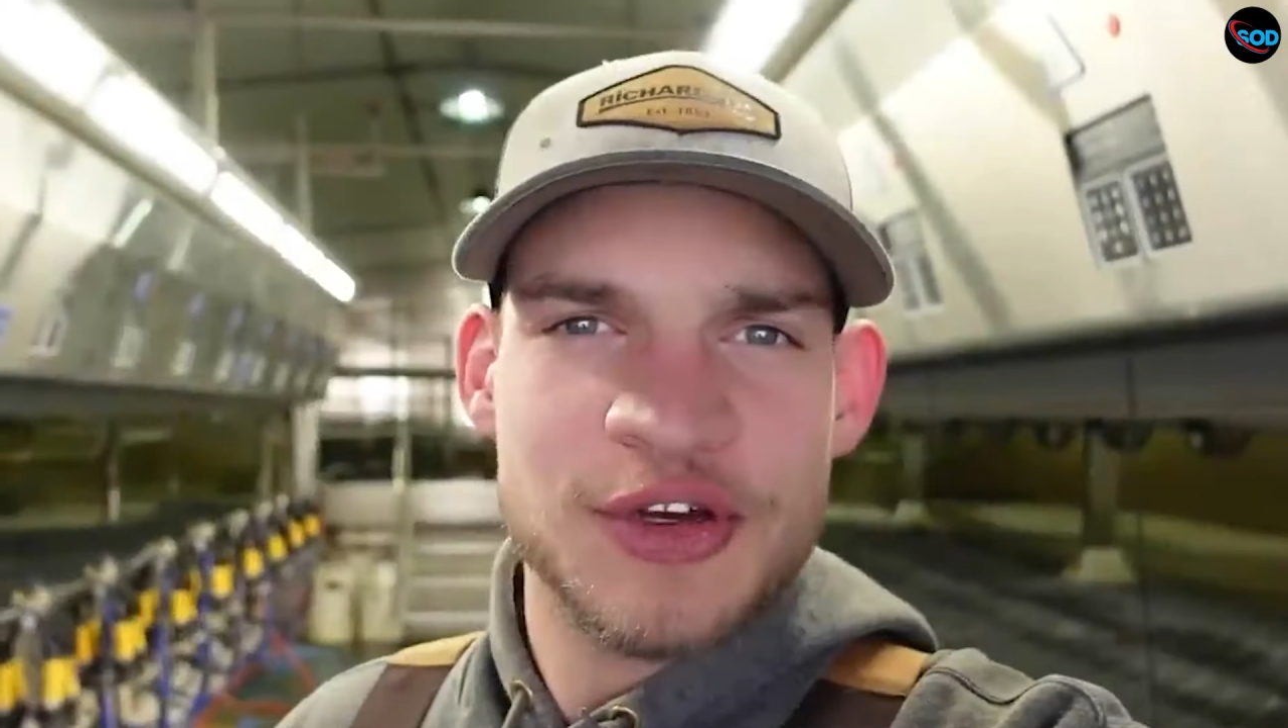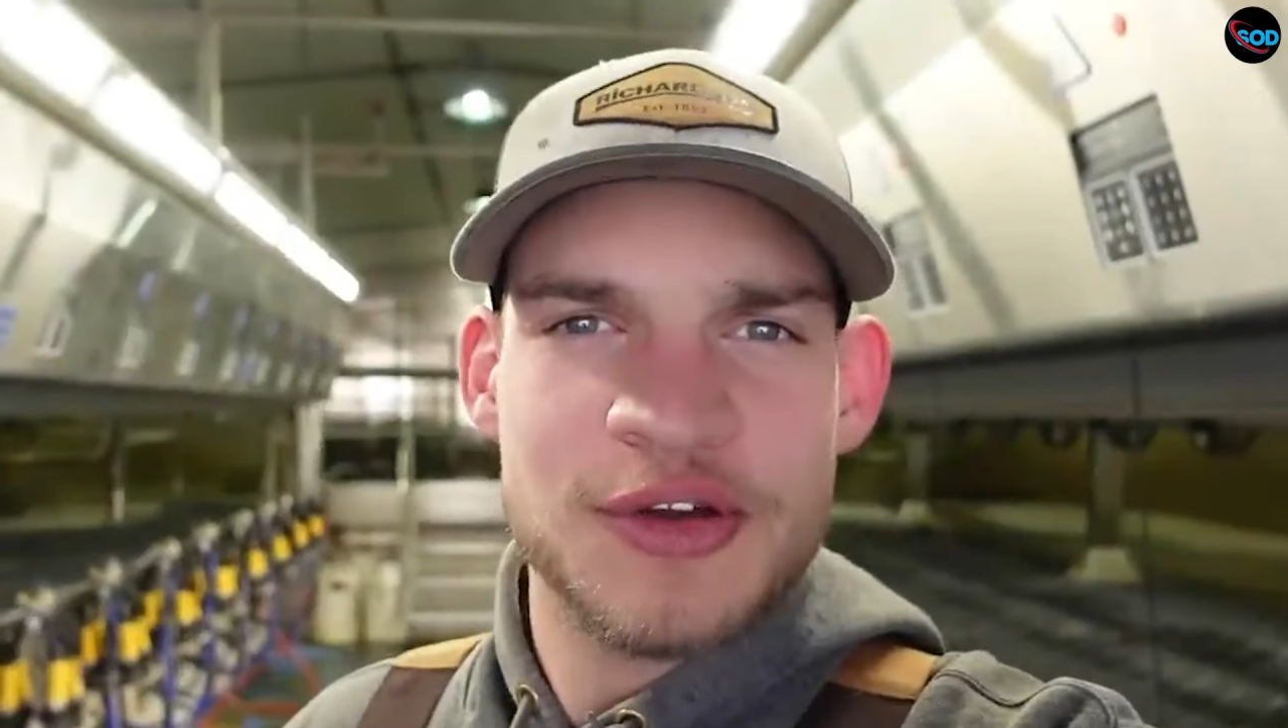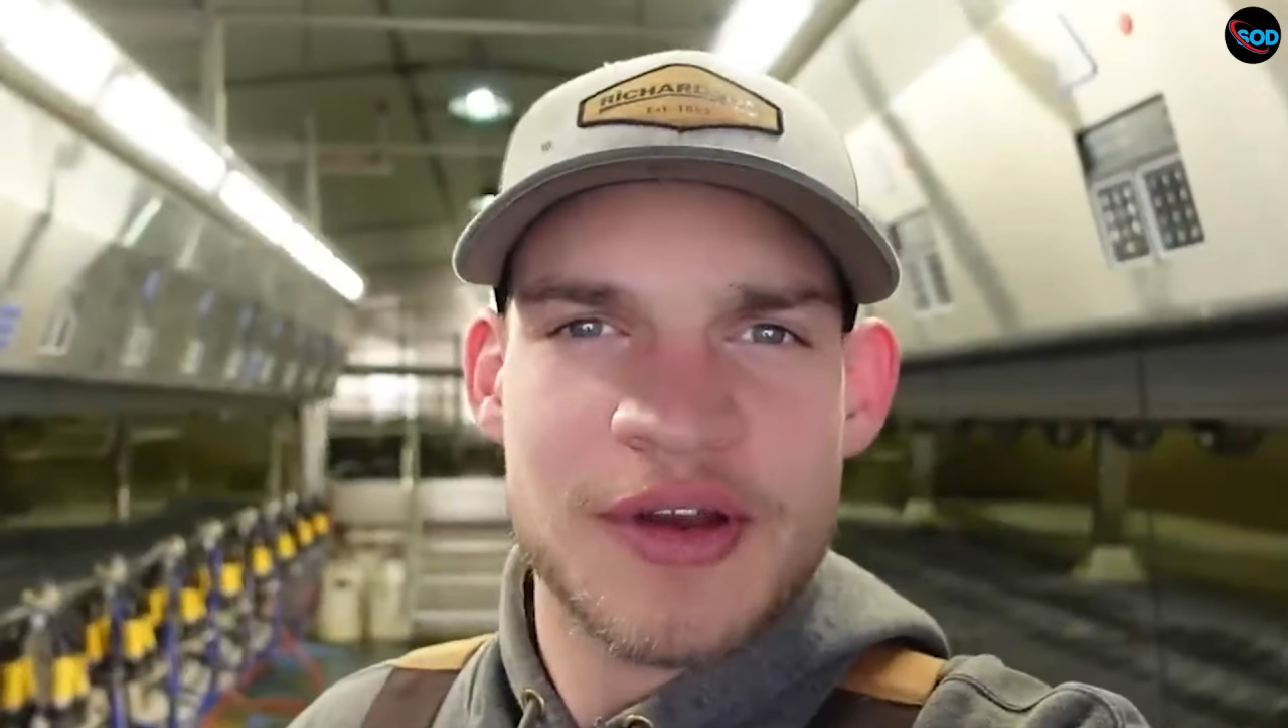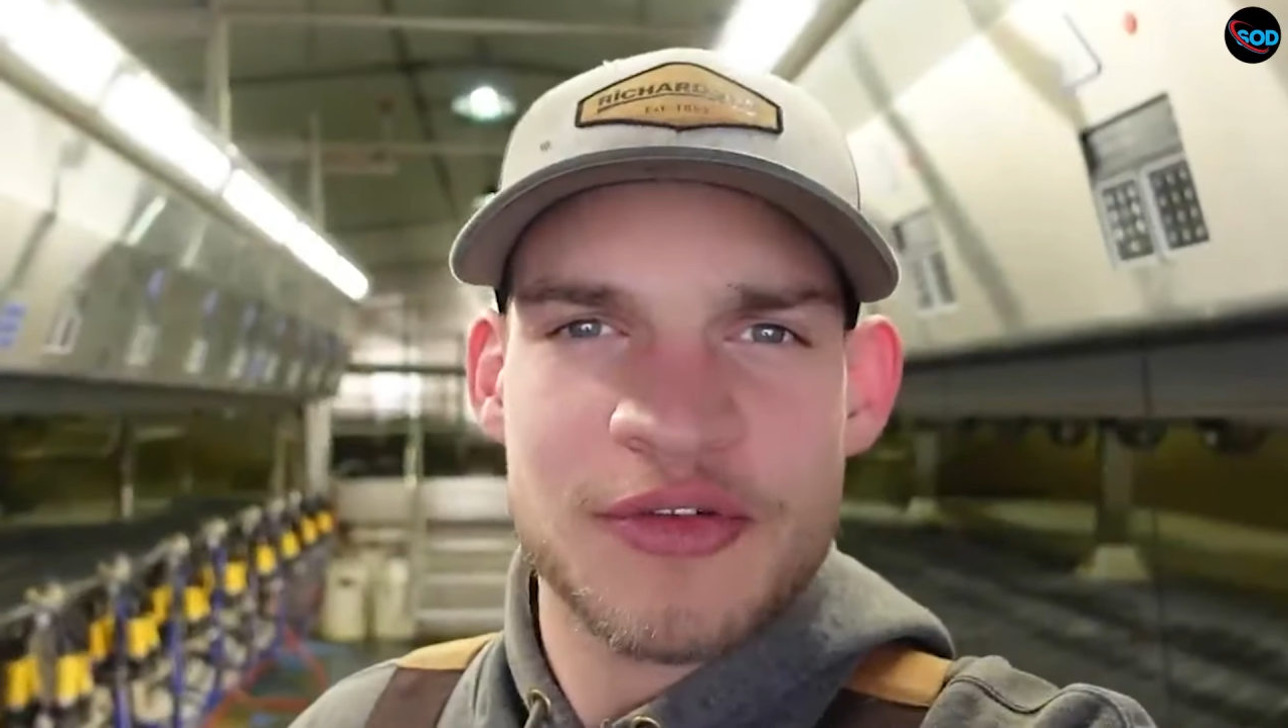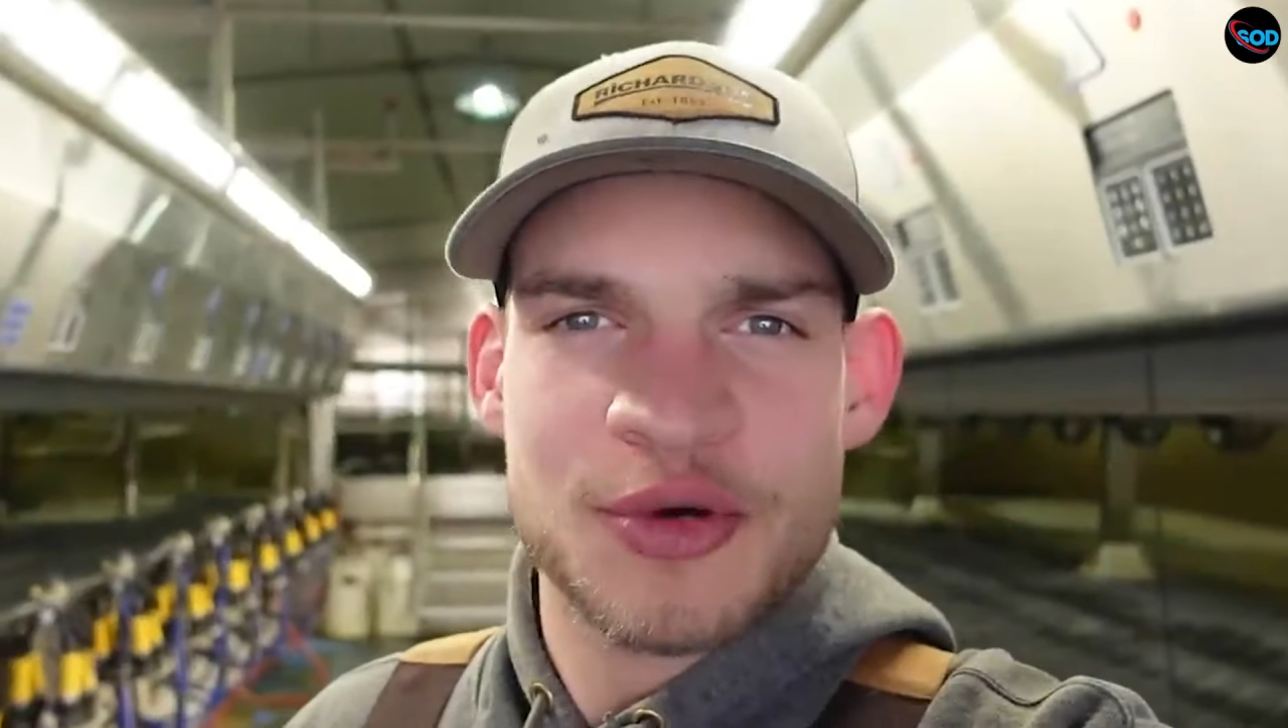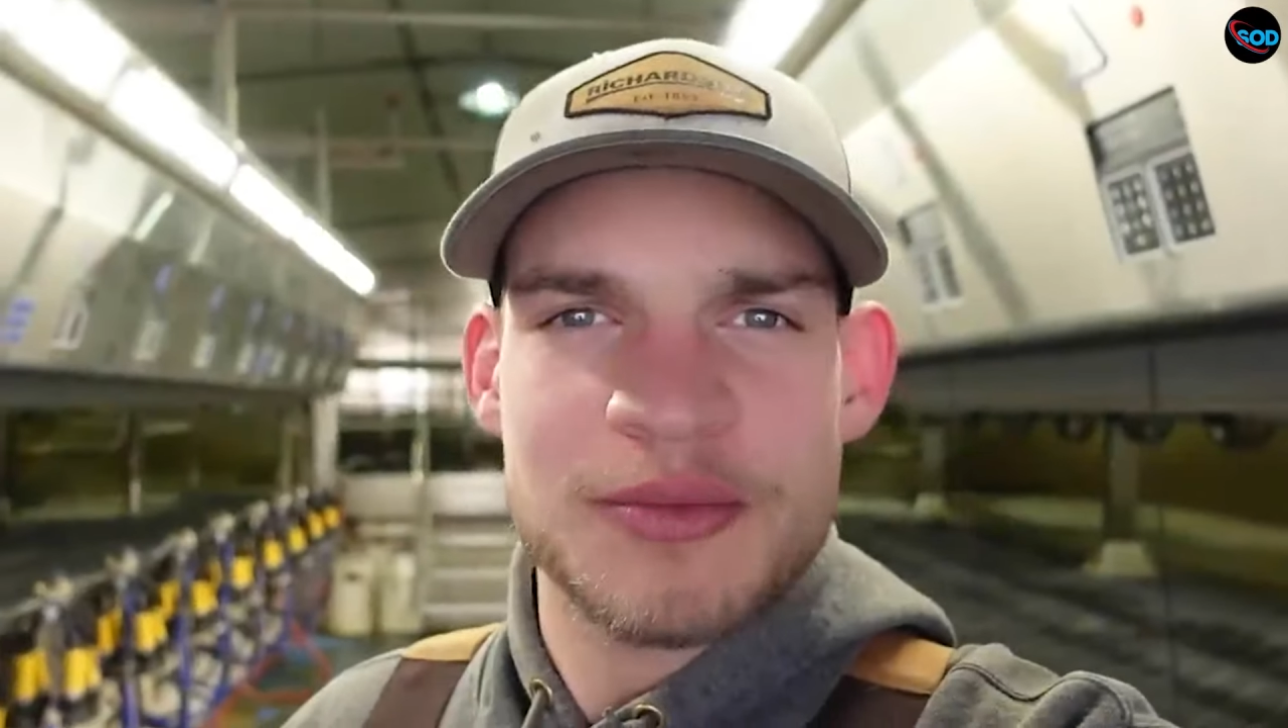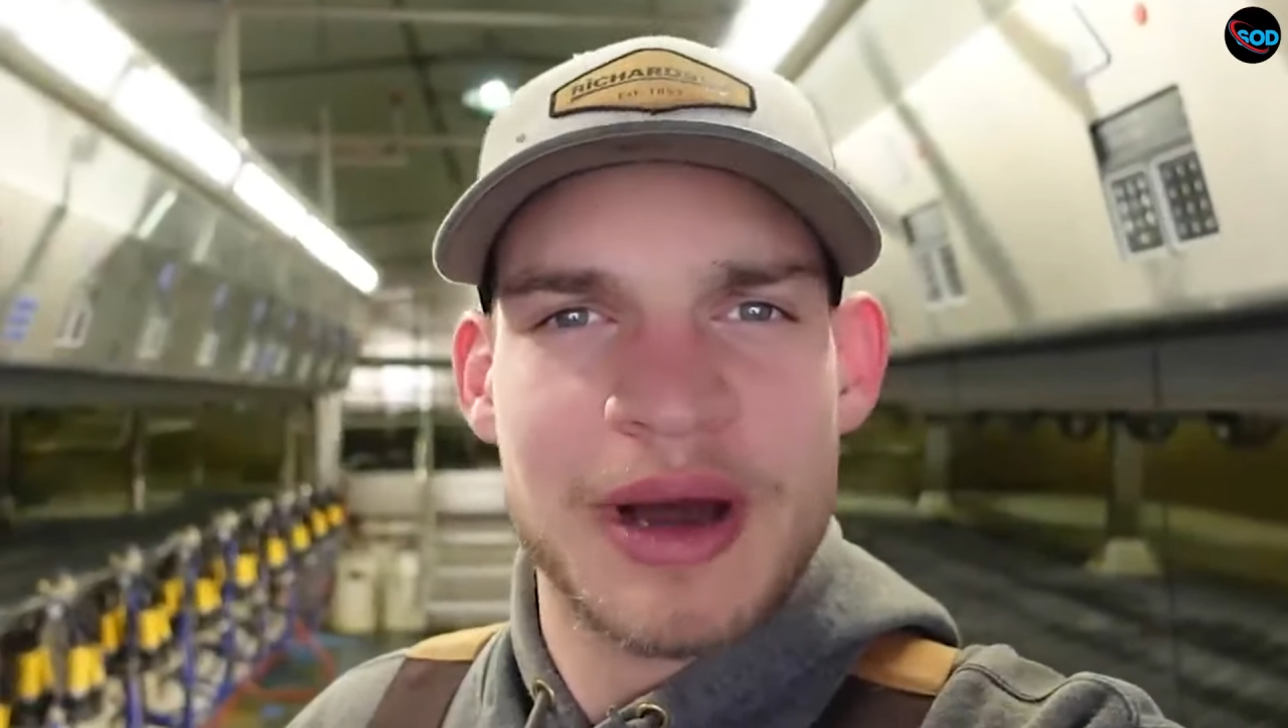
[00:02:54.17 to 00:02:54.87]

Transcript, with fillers: beginnings